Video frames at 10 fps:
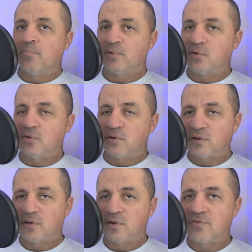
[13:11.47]

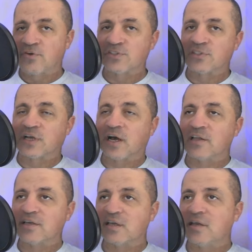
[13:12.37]
booed versus
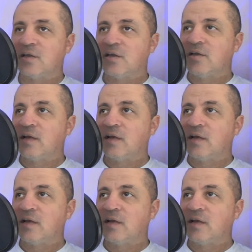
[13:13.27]
Ali